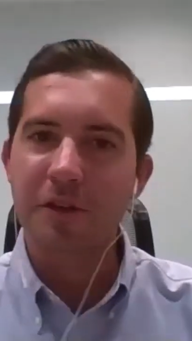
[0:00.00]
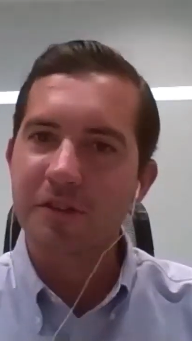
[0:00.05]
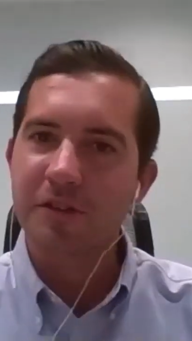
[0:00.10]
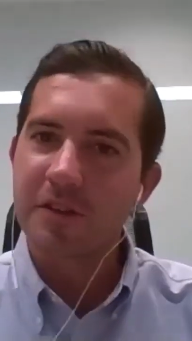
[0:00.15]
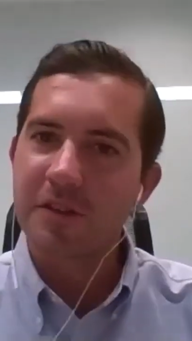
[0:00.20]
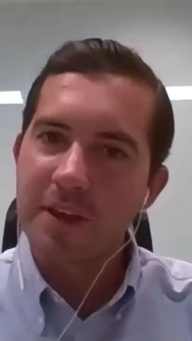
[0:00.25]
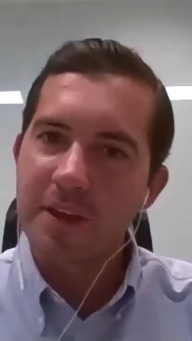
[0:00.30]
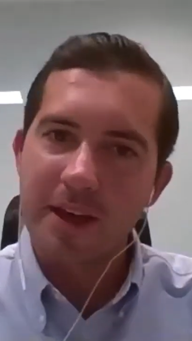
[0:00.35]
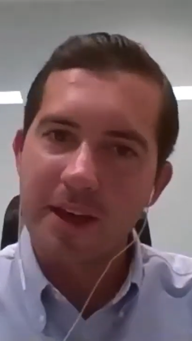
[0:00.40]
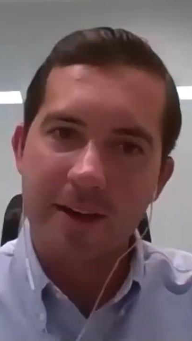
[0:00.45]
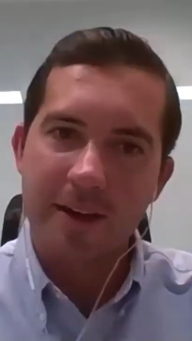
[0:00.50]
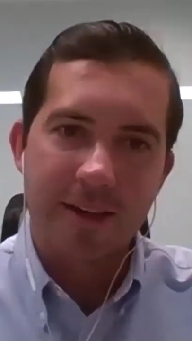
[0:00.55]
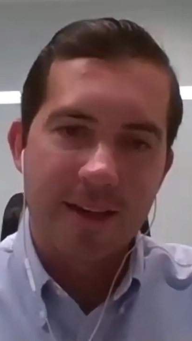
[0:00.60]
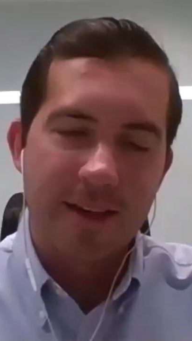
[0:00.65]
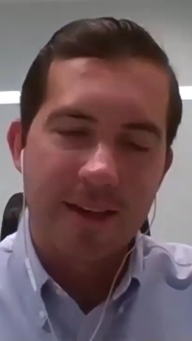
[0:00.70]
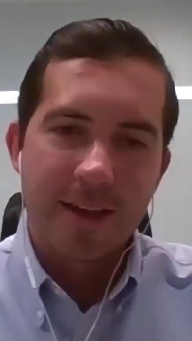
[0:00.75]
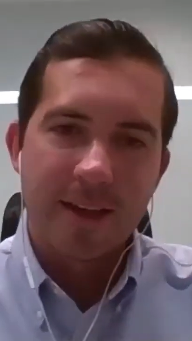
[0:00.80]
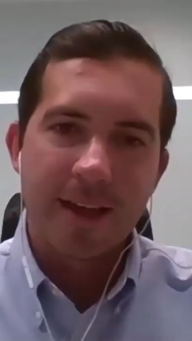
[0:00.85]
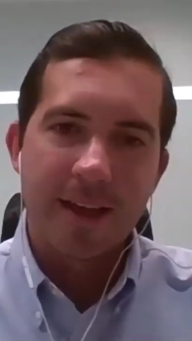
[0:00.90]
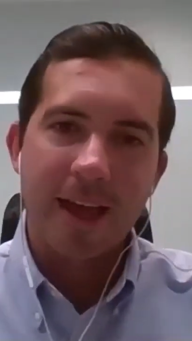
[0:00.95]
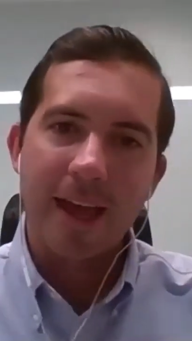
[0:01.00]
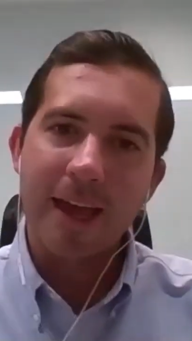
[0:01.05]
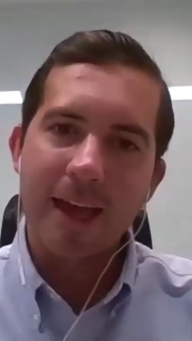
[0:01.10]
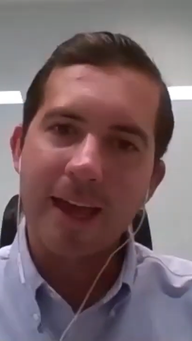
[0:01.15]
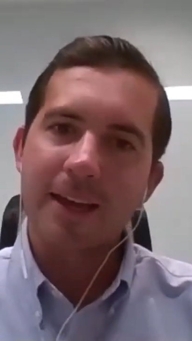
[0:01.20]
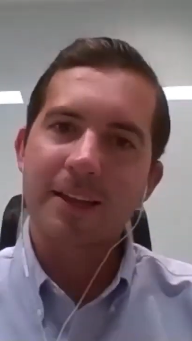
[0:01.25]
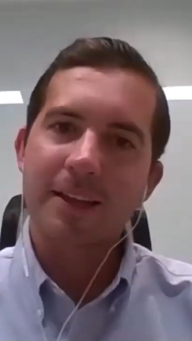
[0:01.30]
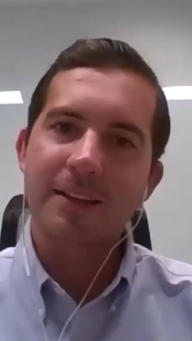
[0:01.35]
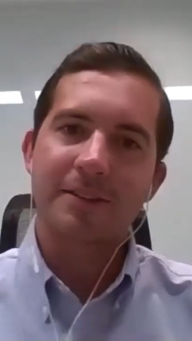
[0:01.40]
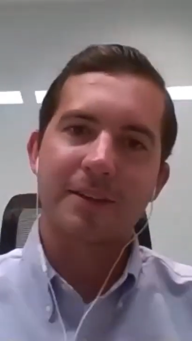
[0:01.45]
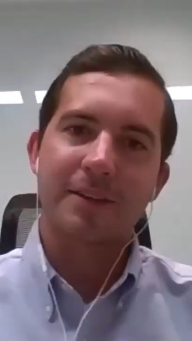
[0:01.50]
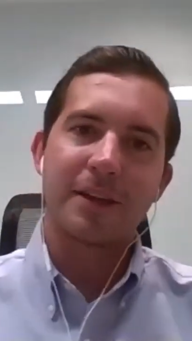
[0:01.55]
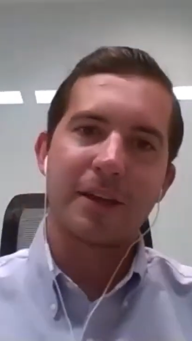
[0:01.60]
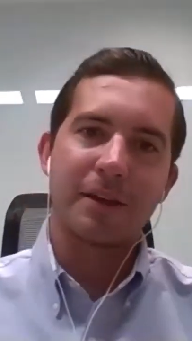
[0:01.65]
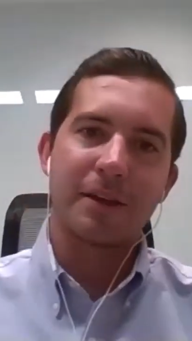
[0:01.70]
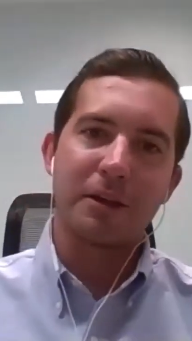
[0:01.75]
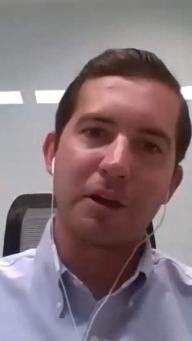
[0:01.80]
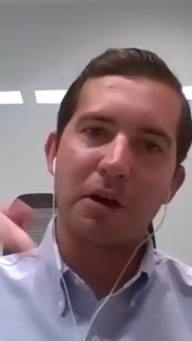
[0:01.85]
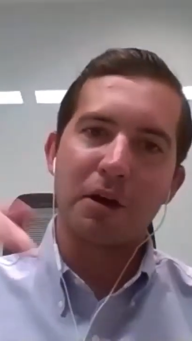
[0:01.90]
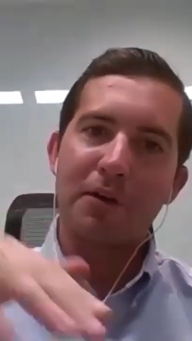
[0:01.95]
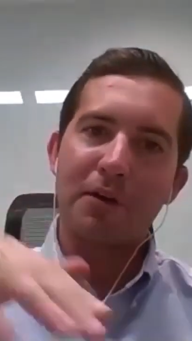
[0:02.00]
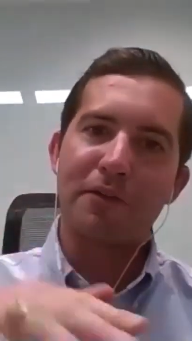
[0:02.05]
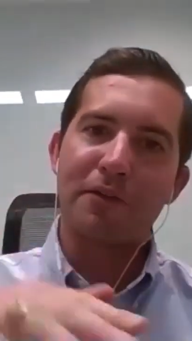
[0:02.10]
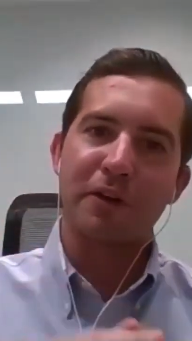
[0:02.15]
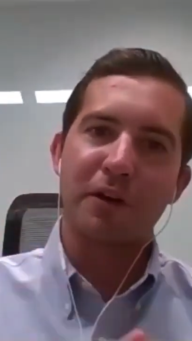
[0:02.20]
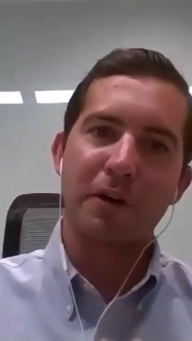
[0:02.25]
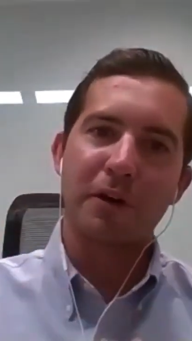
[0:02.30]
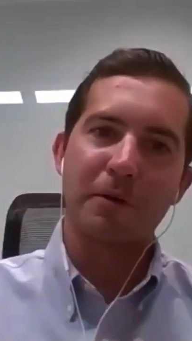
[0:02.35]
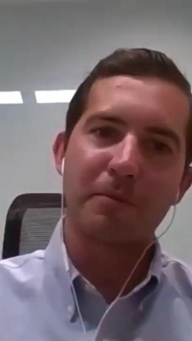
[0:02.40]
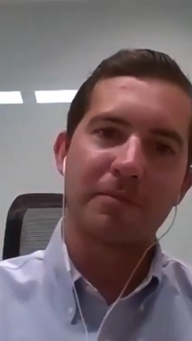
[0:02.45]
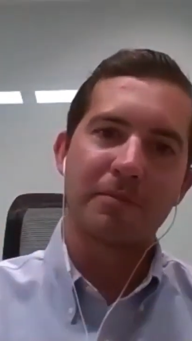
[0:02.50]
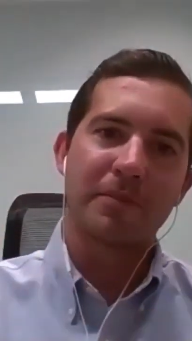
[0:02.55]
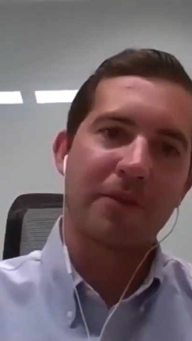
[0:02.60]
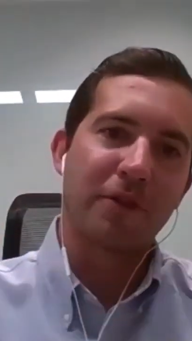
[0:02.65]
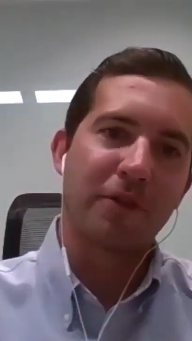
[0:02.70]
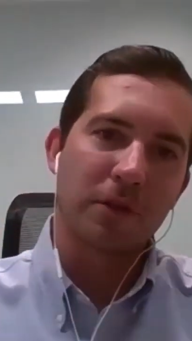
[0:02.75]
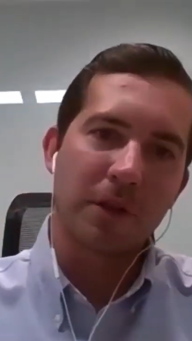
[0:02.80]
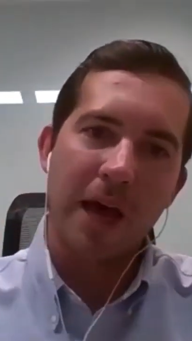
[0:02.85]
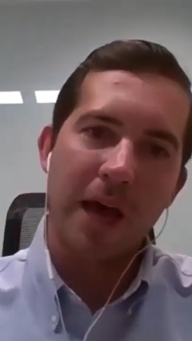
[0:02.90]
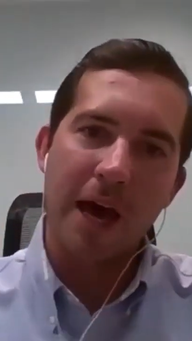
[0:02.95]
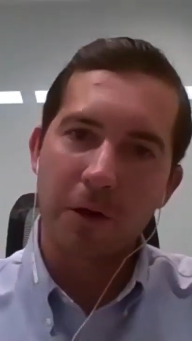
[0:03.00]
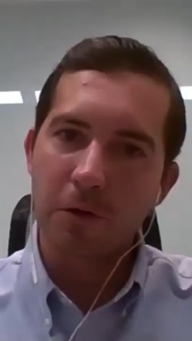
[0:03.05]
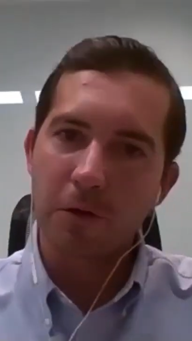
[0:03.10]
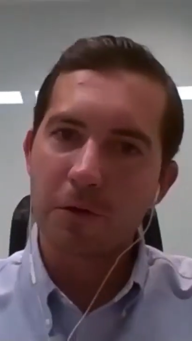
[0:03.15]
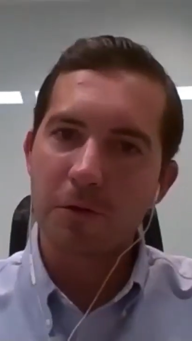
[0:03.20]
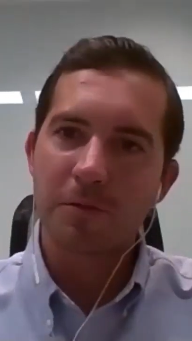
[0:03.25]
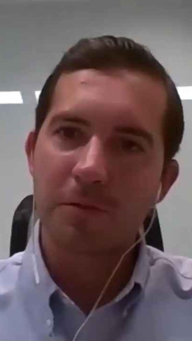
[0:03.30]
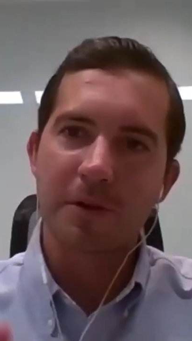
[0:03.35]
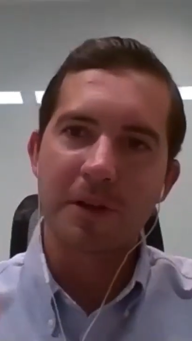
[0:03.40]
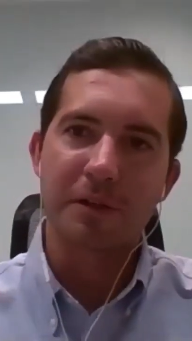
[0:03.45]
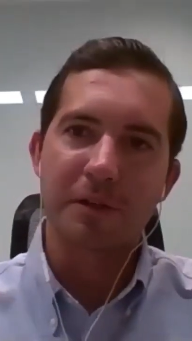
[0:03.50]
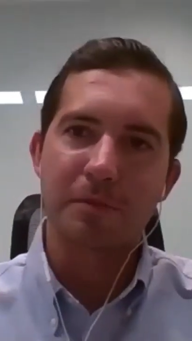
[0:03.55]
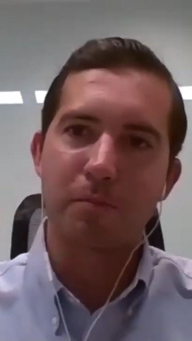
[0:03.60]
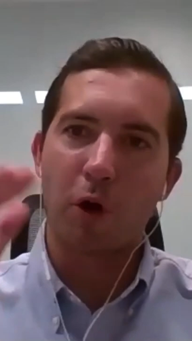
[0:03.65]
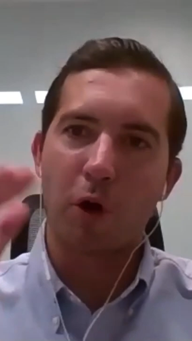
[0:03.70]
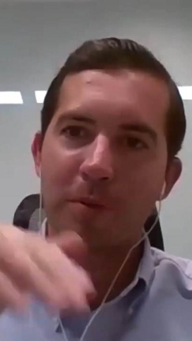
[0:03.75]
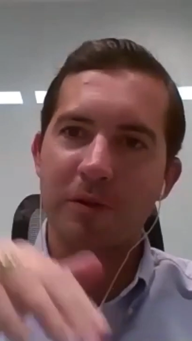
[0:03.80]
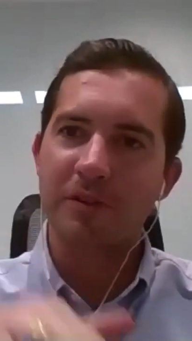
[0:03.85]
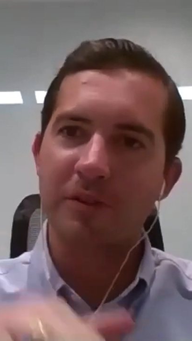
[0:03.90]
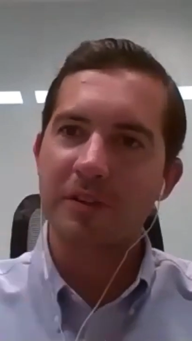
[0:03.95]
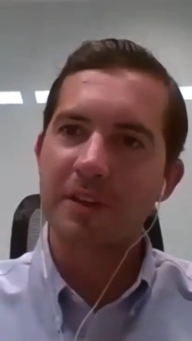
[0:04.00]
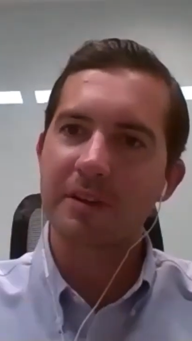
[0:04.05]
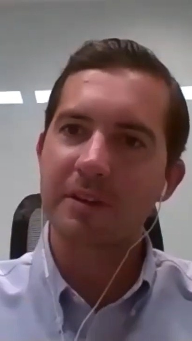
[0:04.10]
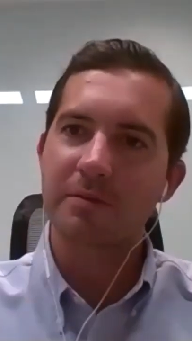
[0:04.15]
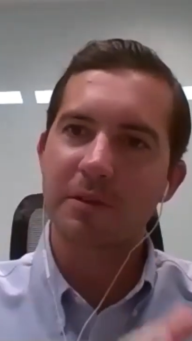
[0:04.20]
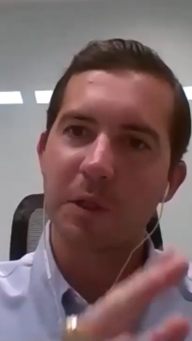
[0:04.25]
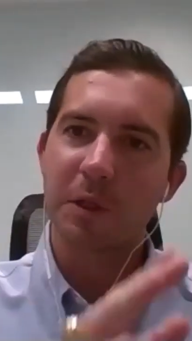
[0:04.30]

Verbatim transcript: you'll see that, and it's you know if your if your lateral is porpoising,